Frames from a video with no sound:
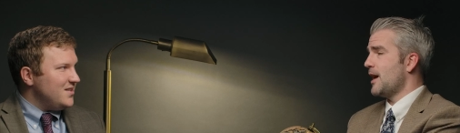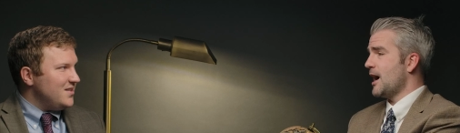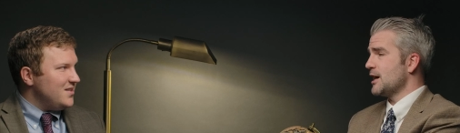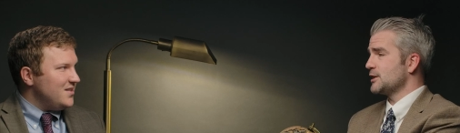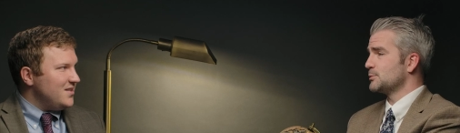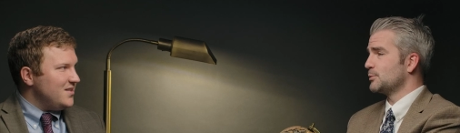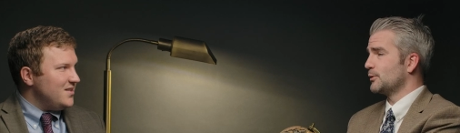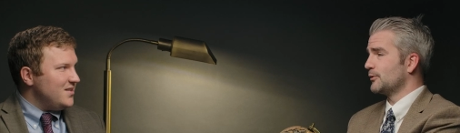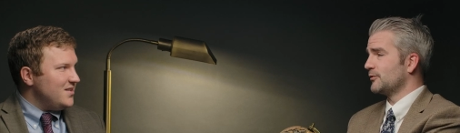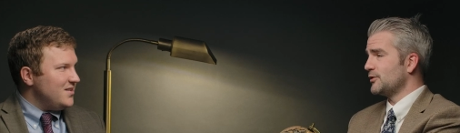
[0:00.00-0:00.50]

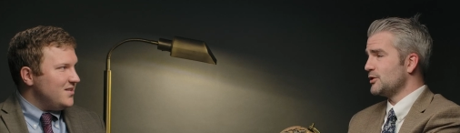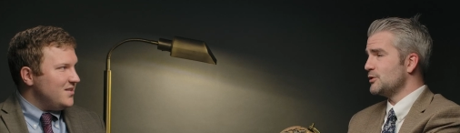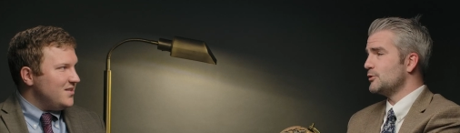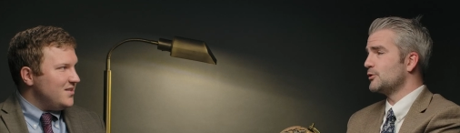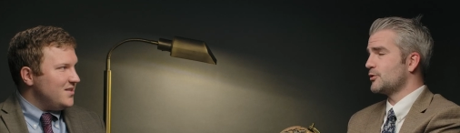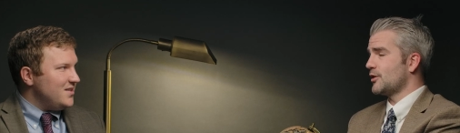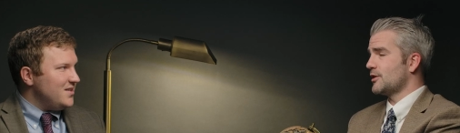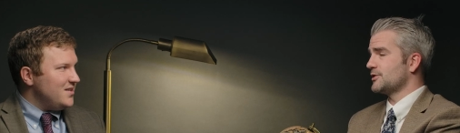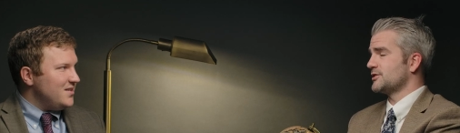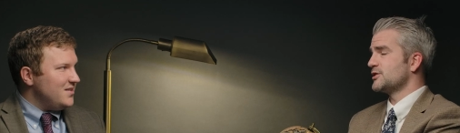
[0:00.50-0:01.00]
Speaker 1: possible for you
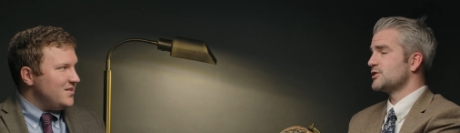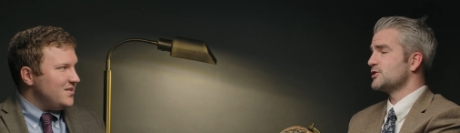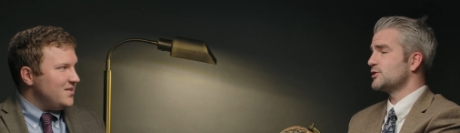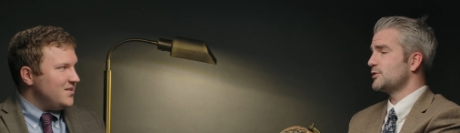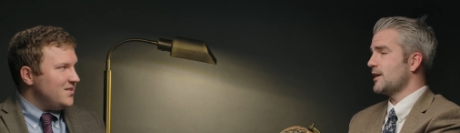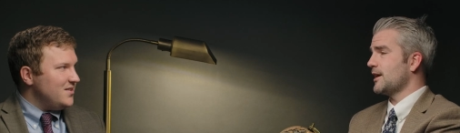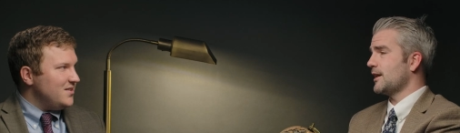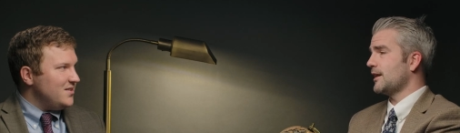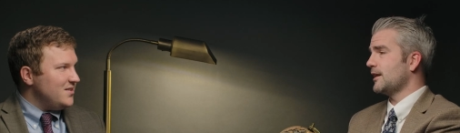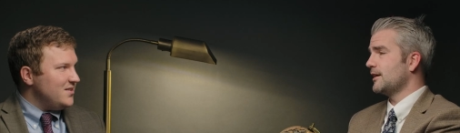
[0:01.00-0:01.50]
to cross the
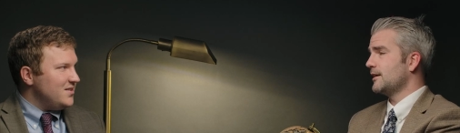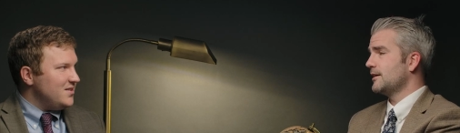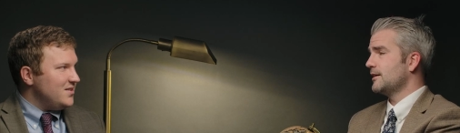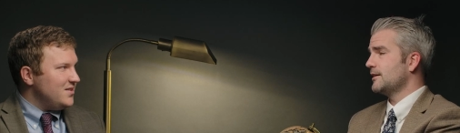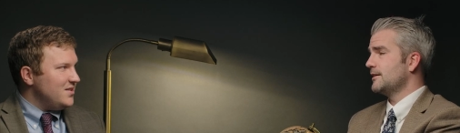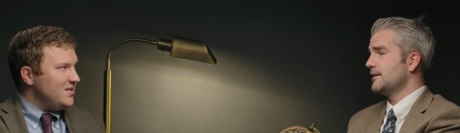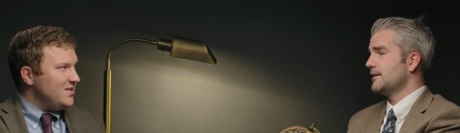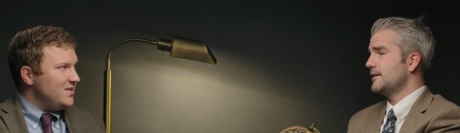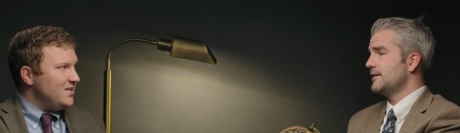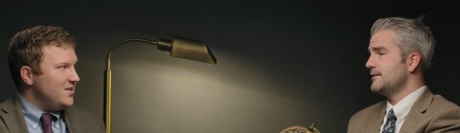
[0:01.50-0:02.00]
street
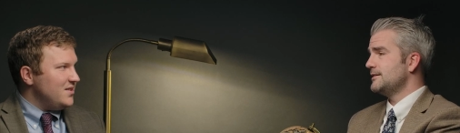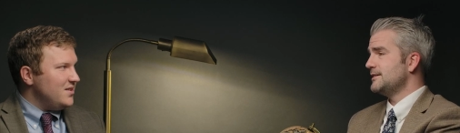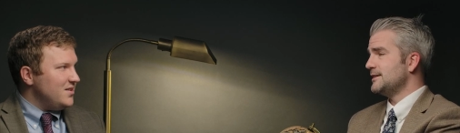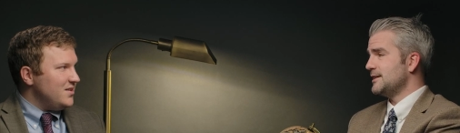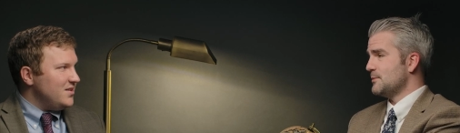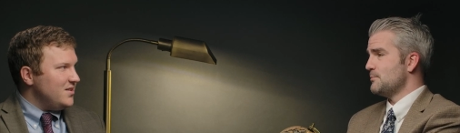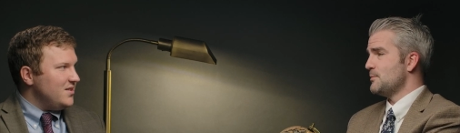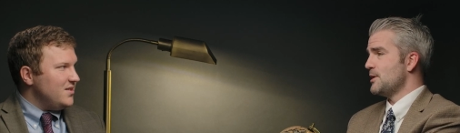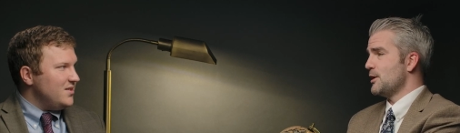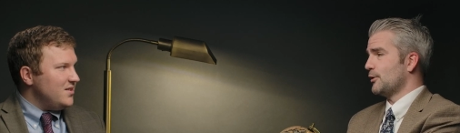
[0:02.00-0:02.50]
to
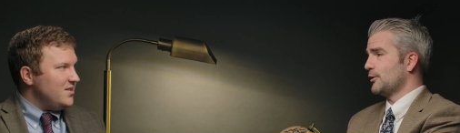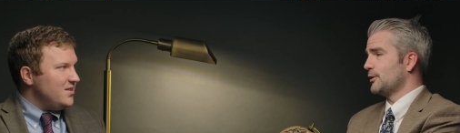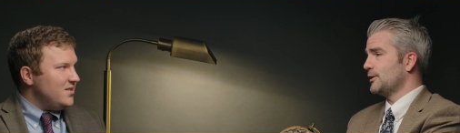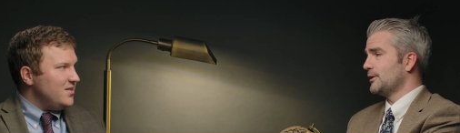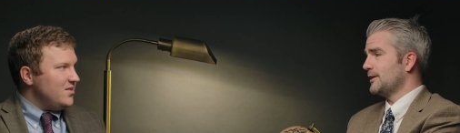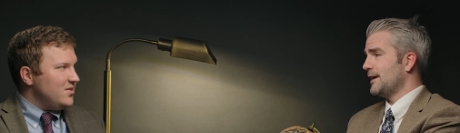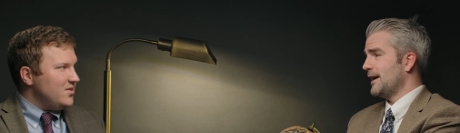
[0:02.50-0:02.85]
get milk.